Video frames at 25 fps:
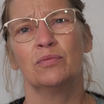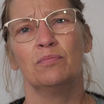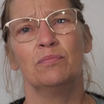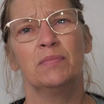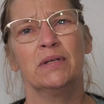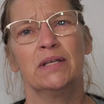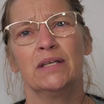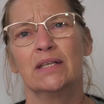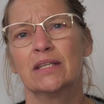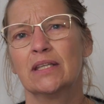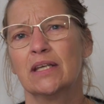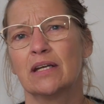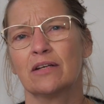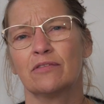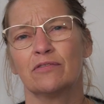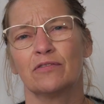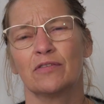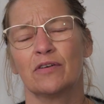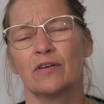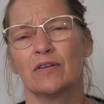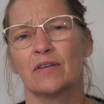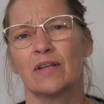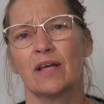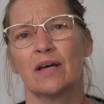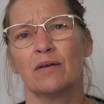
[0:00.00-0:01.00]
be there
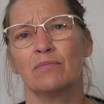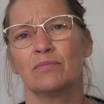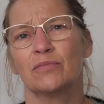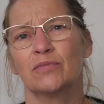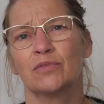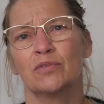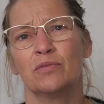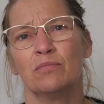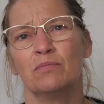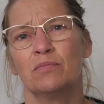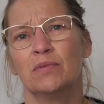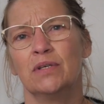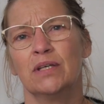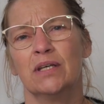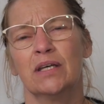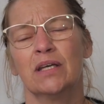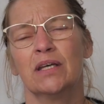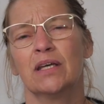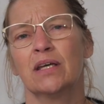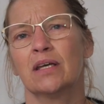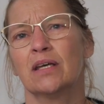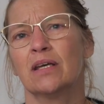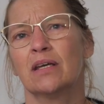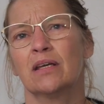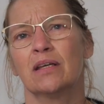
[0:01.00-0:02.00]
for them,
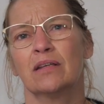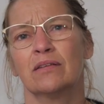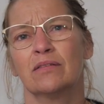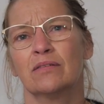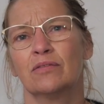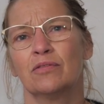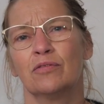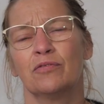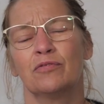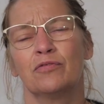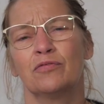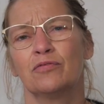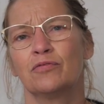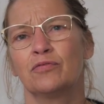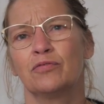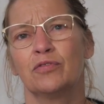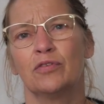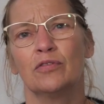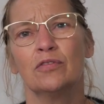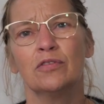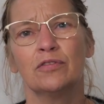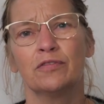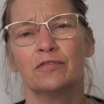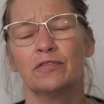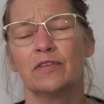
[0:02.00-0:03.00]
to
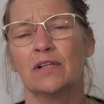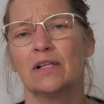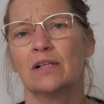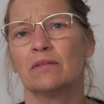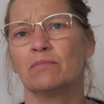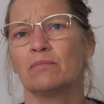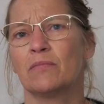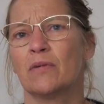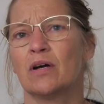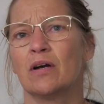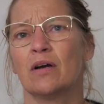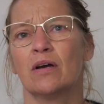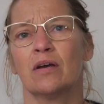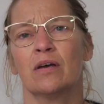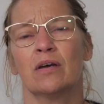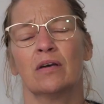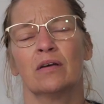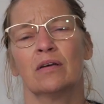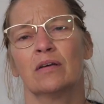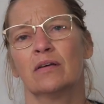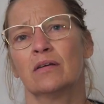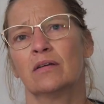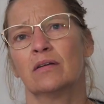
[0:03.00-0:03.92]
fulfill my